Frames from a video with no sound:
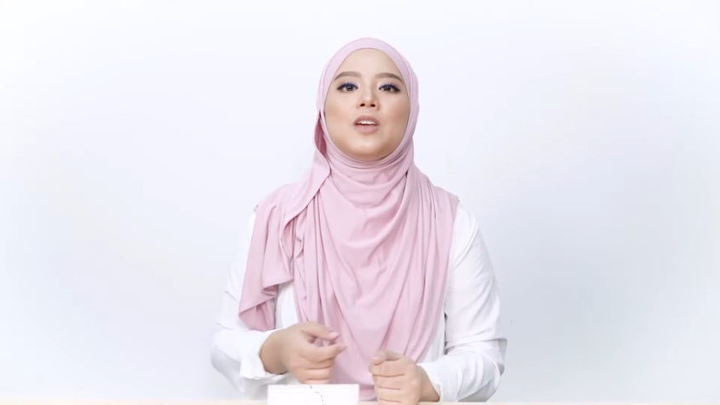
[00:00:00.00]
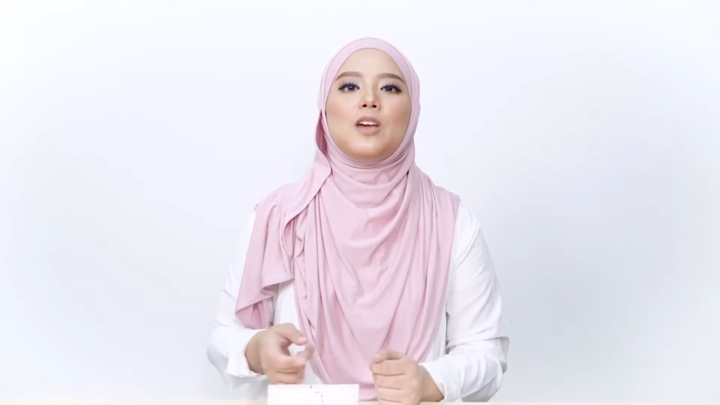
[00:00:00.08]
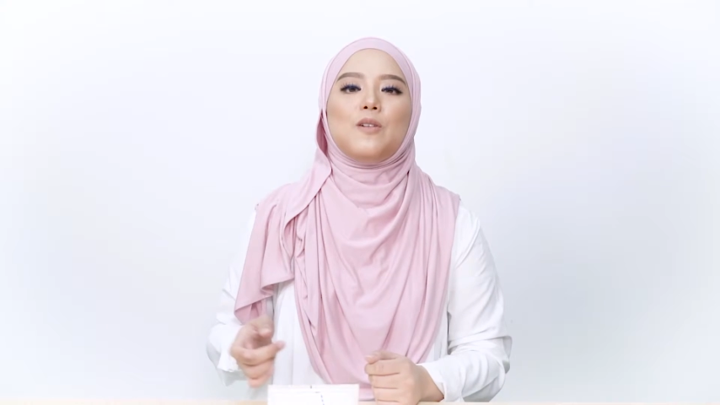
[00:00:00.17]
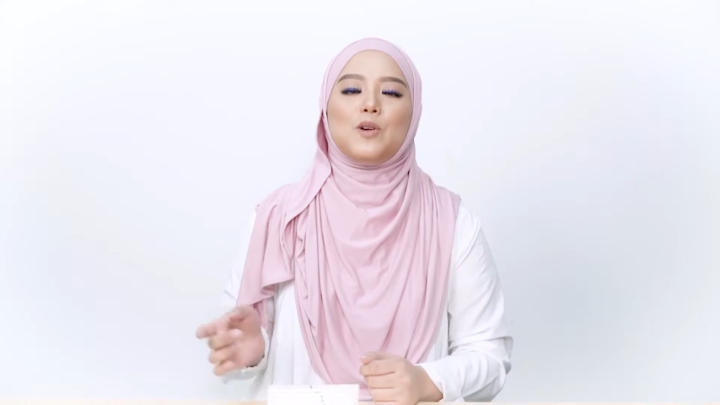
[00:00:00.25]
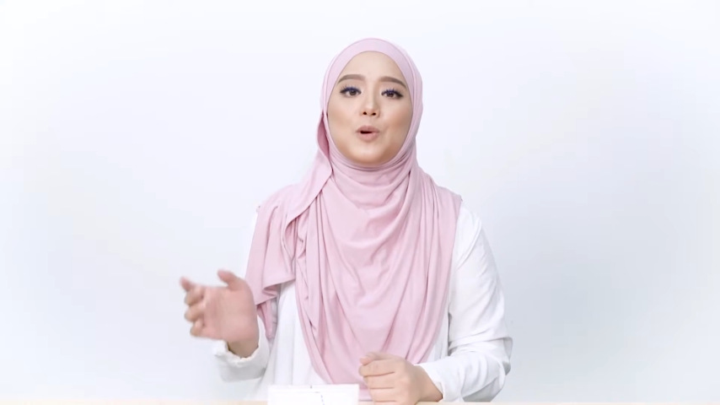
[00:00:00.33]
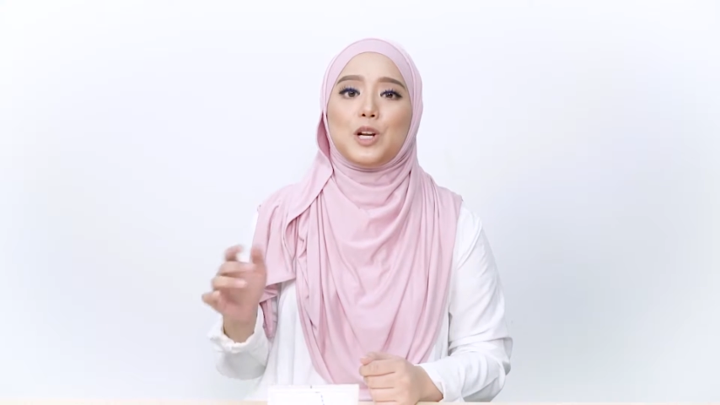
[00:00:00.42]

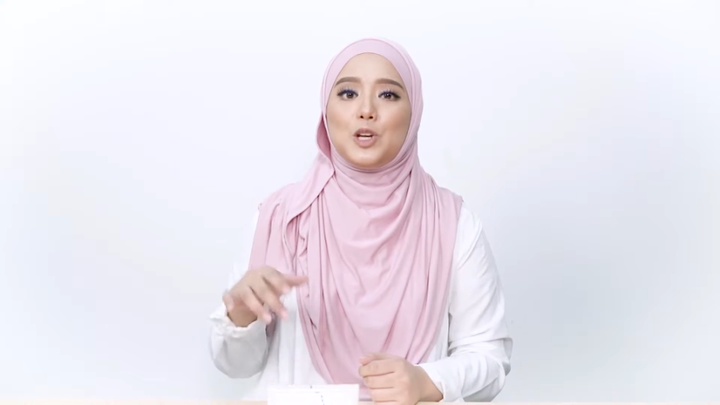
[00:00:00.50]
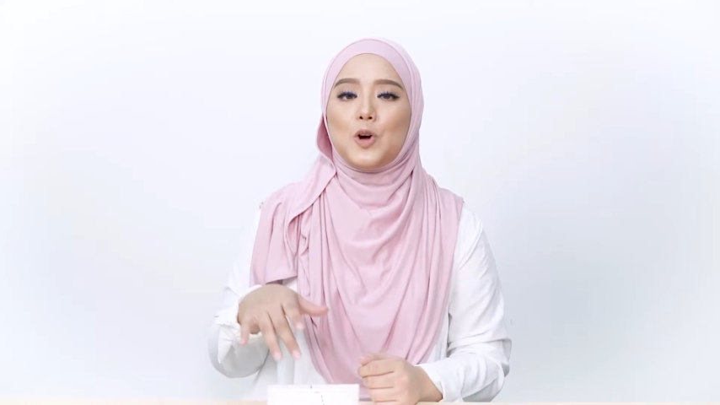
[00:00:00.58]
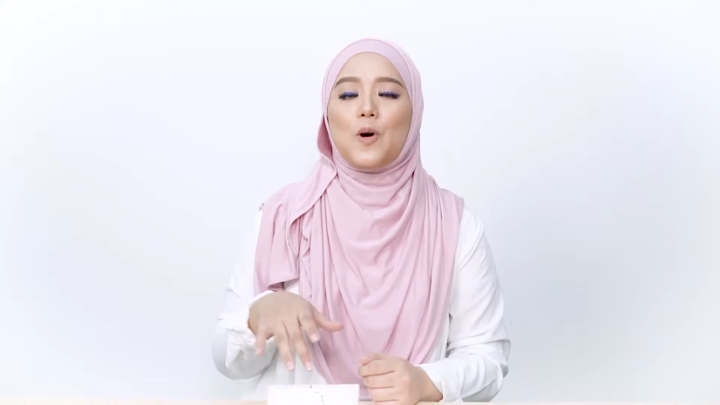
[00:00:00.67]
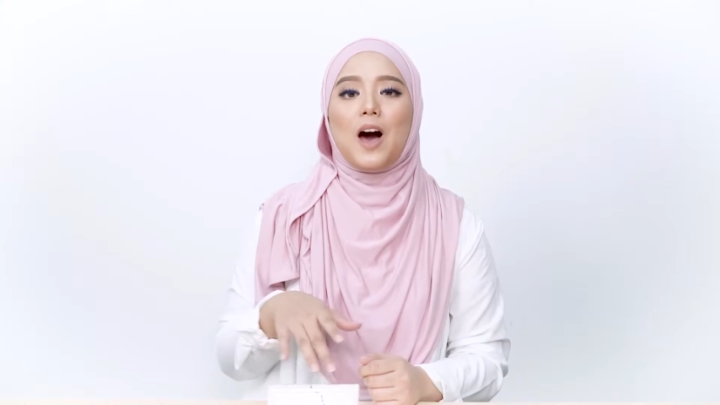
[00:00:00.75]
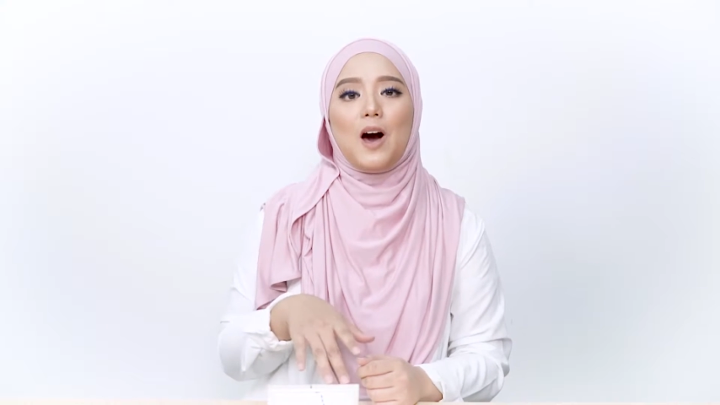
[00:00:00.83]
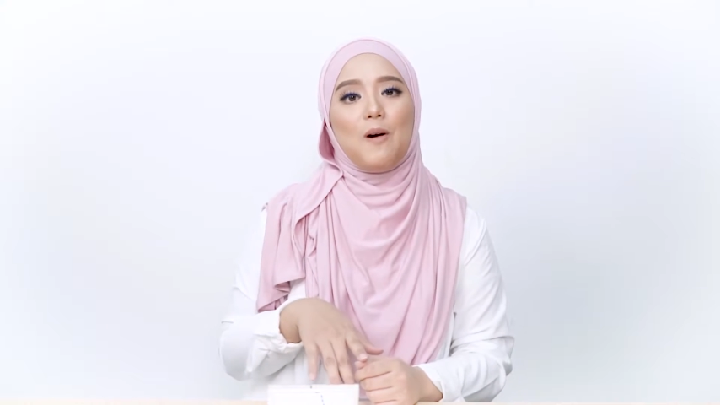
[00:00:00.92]
If you want to
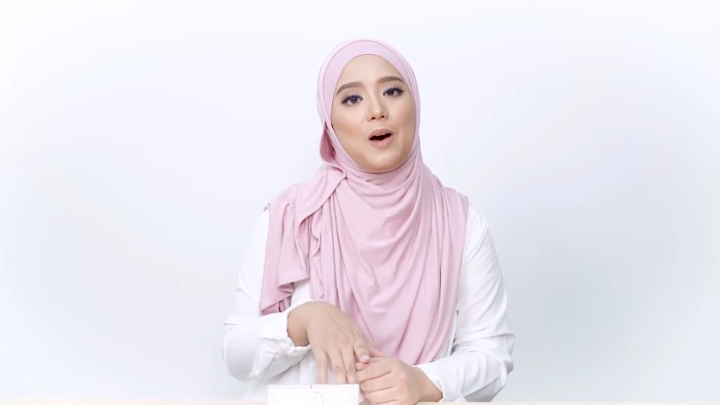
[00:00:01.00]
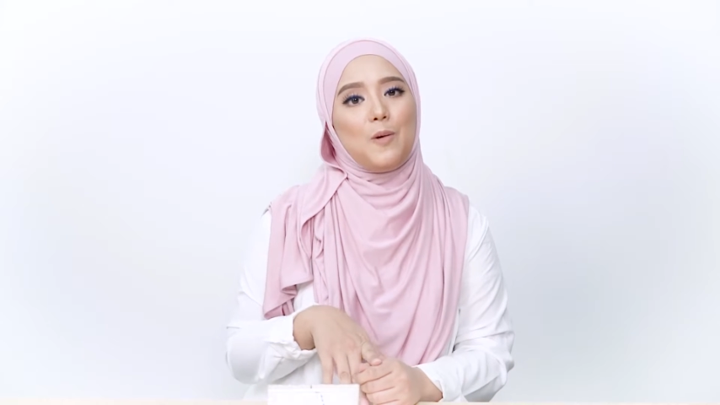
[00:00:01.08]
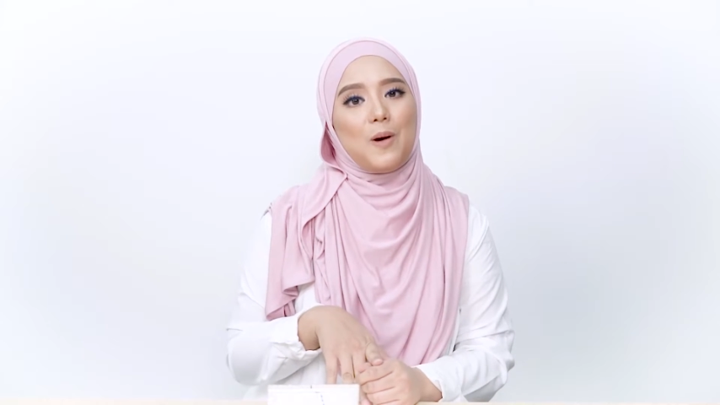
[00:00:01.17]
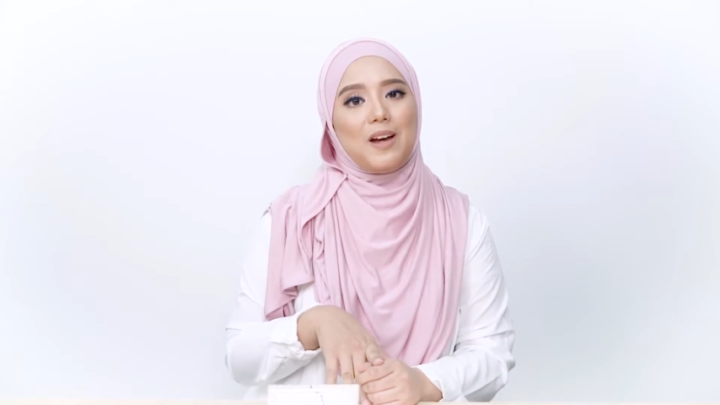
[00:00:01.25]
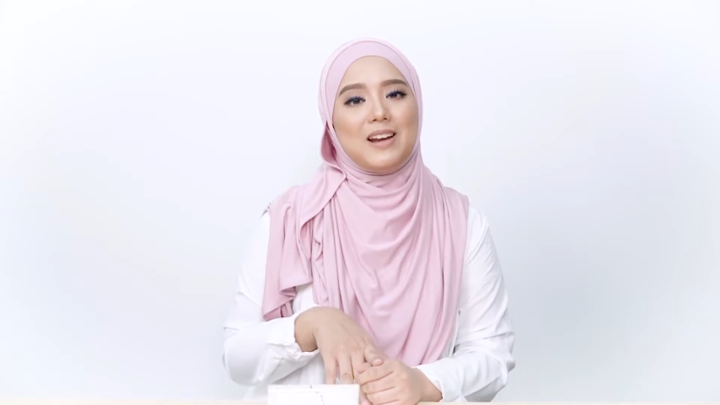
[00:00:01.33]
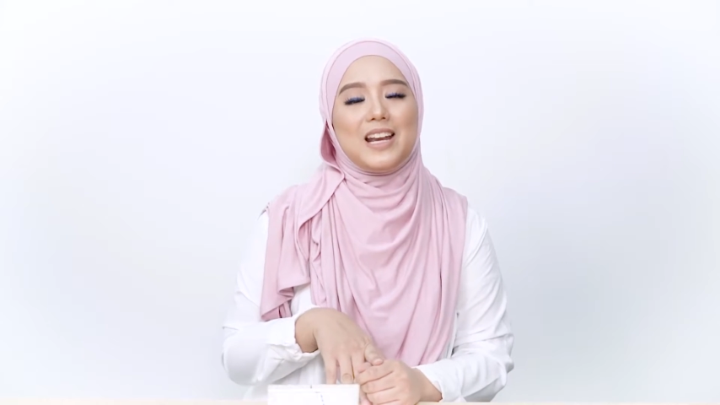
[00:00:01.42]
know how I
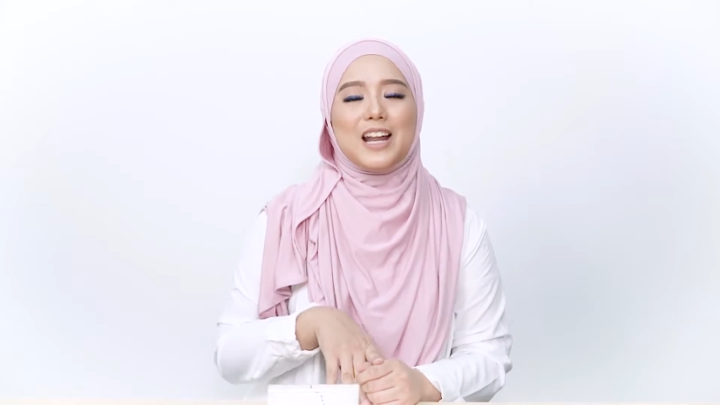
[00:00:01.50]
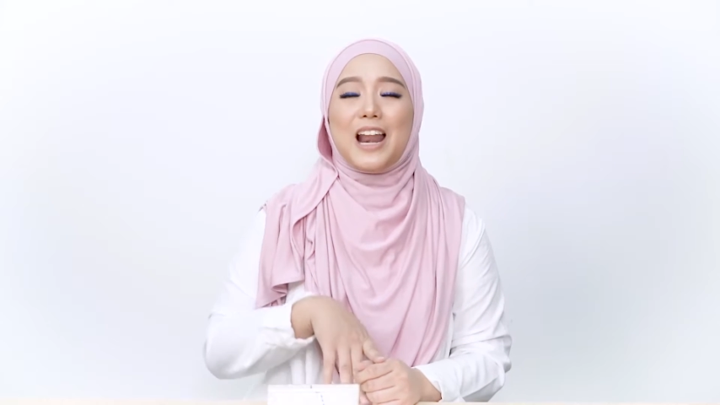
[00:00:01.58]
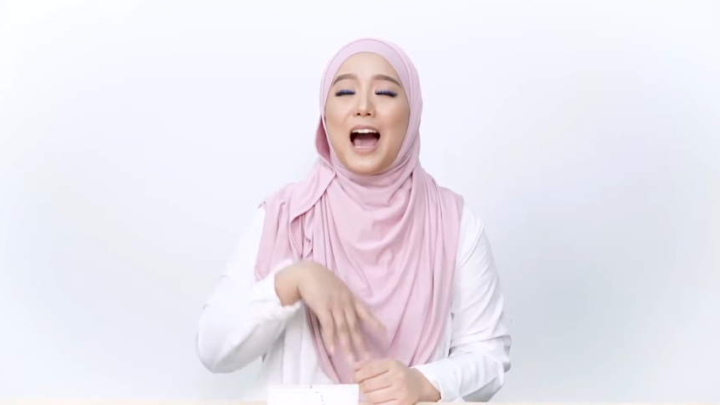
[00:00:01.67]
wear it and